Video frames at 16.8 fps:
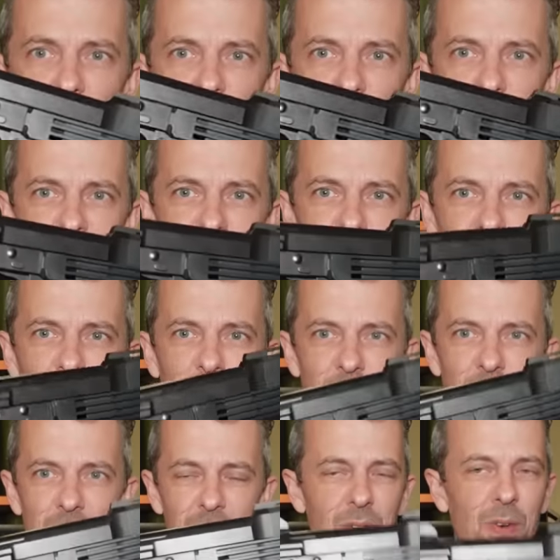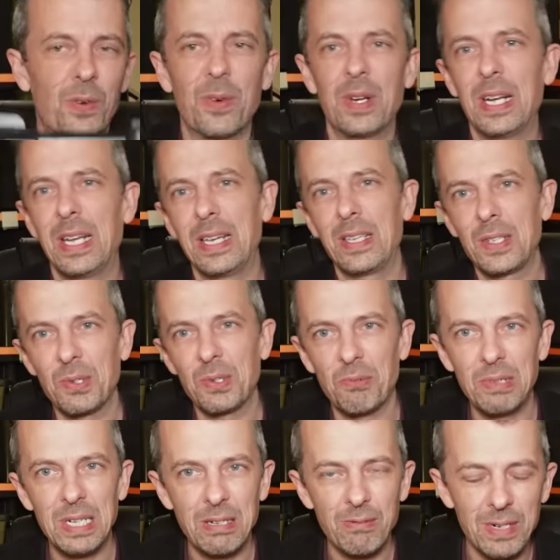a real Auto, not really, it's
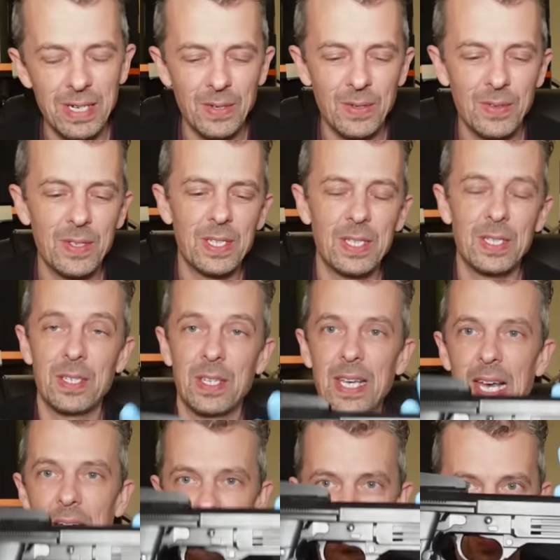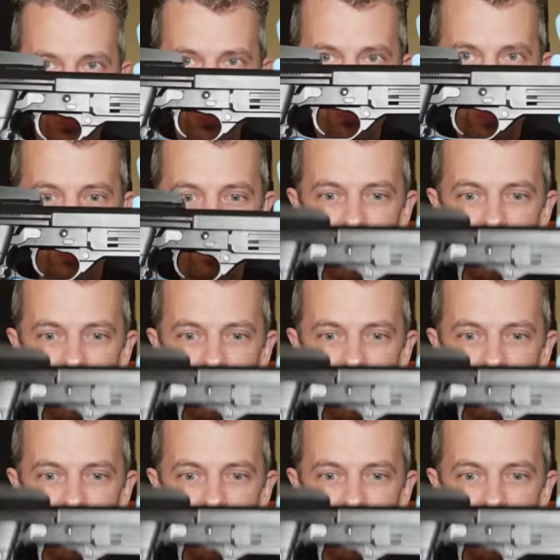not really real. This is the airsoft